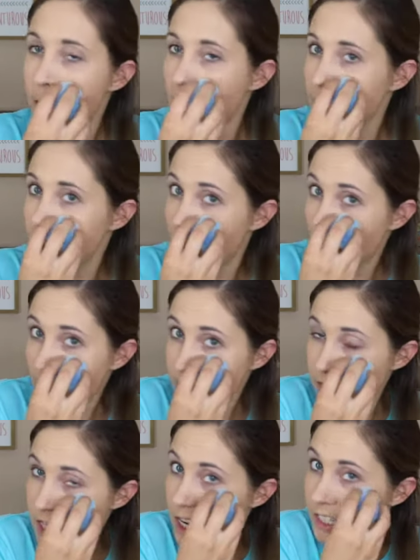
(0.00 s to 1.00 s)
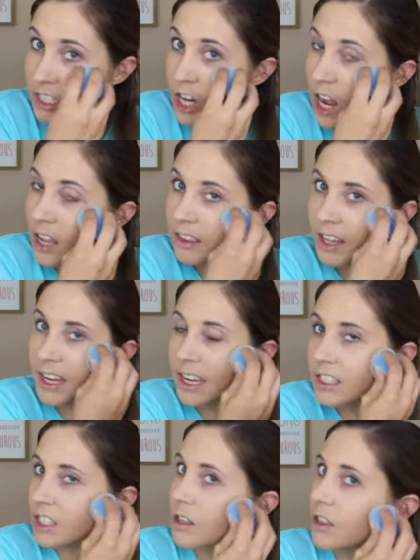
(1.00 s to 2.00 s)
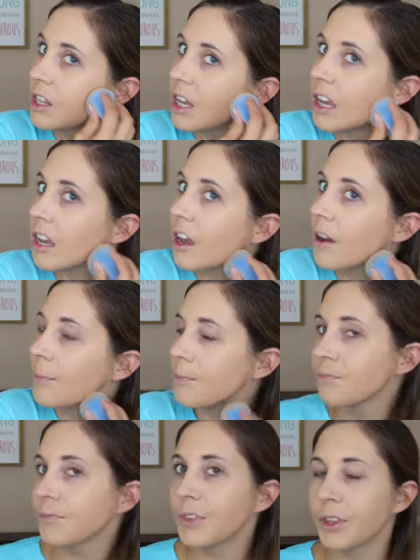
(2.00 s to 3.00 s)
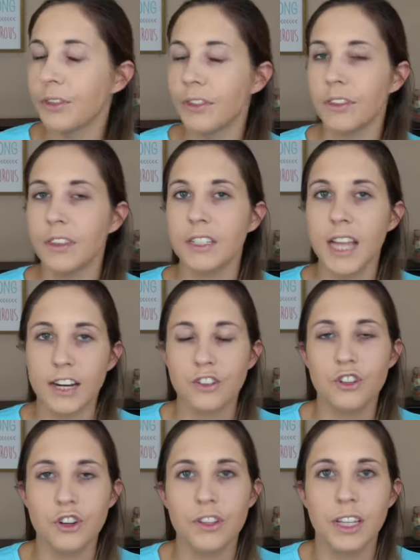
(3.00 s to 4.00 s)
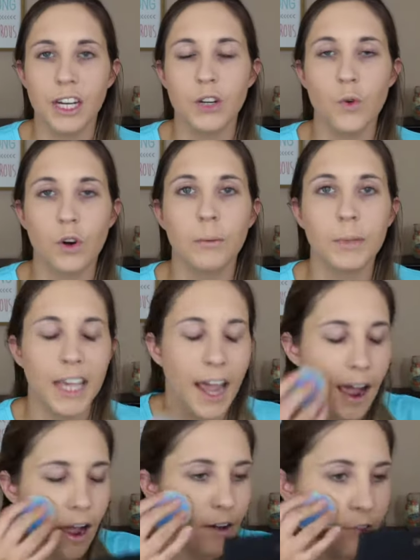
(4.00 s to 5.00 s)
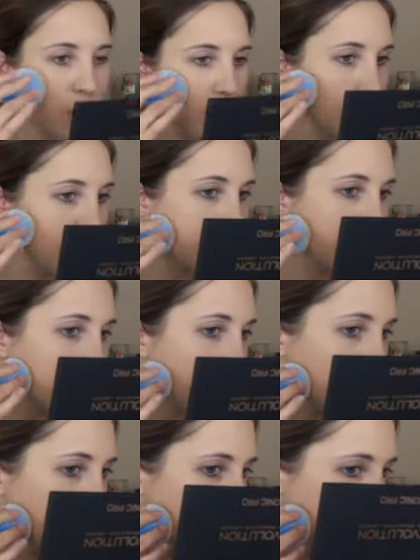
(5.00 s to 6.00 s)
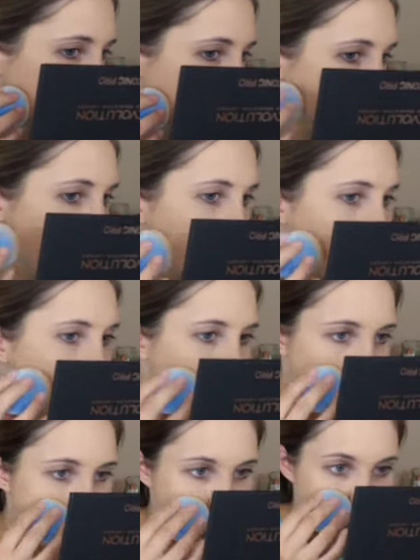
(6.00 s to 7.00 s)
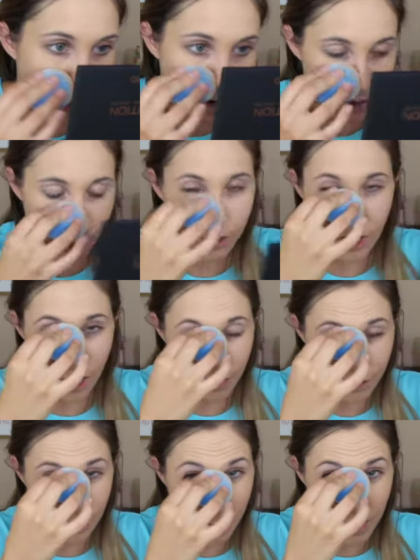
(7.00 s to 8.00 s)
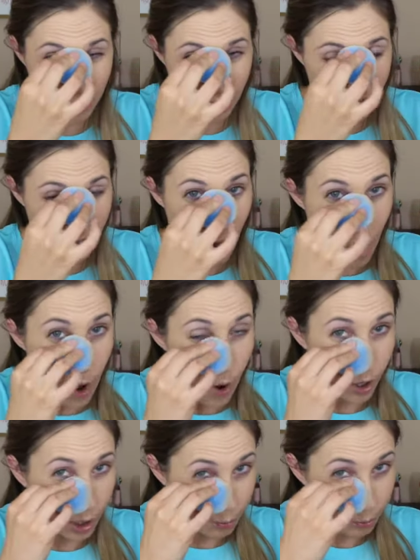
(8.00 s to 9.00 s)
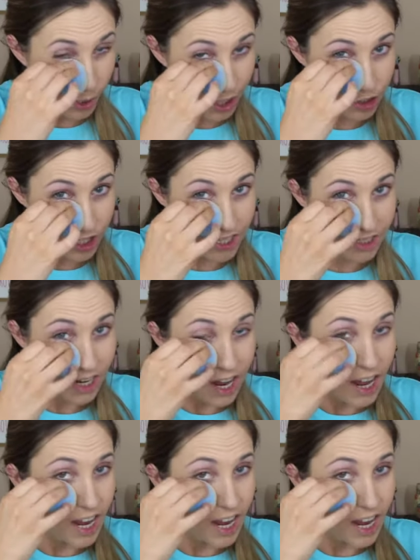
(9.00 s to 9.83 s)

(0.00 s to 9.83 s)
And it's not like it's the texture that I normally have on my skin, because I don't see this when I use other sponges or brushes.